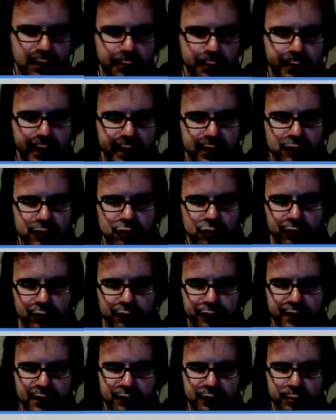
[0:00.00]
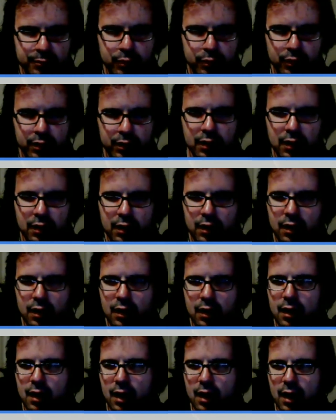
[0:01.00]
page on Facebook.
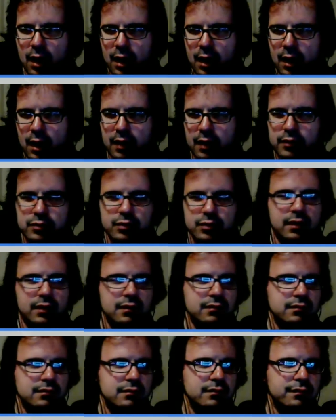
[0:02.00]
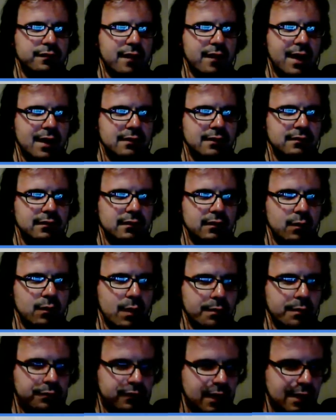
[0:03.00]
You can find the
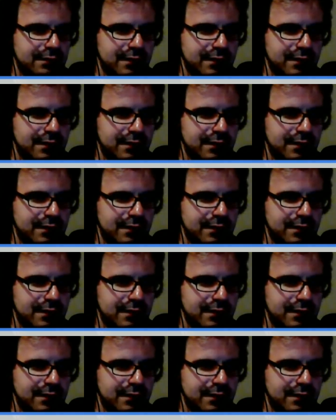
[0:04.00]
website at